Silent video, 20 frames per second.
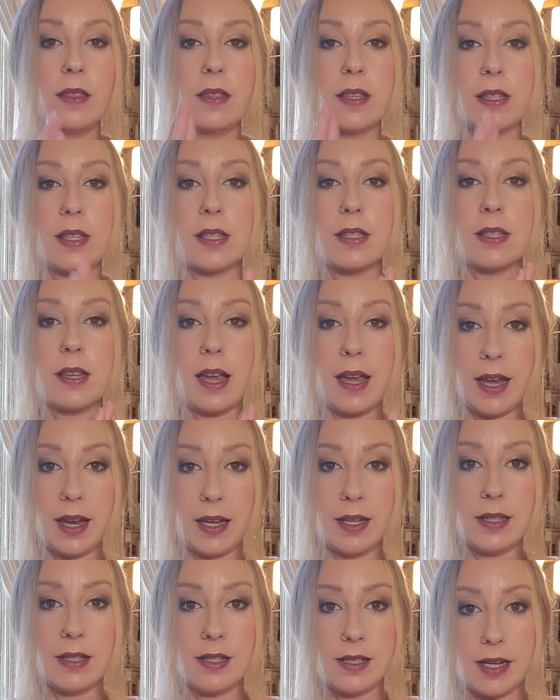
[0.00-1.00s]
this is
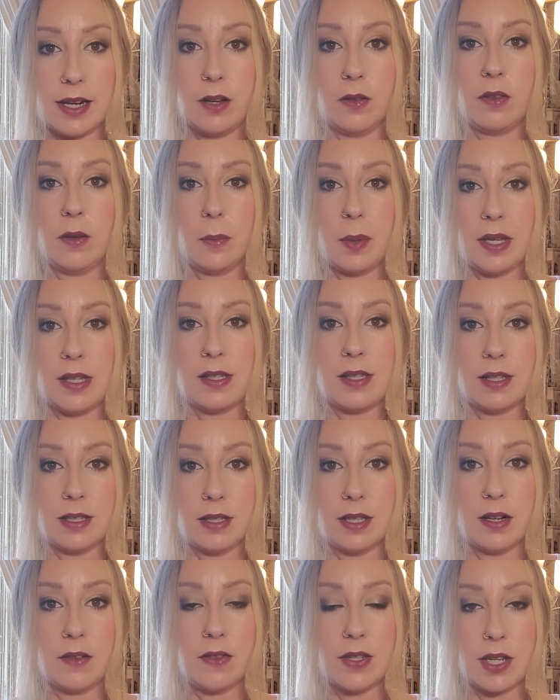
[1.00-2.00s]
hands down the best sensitive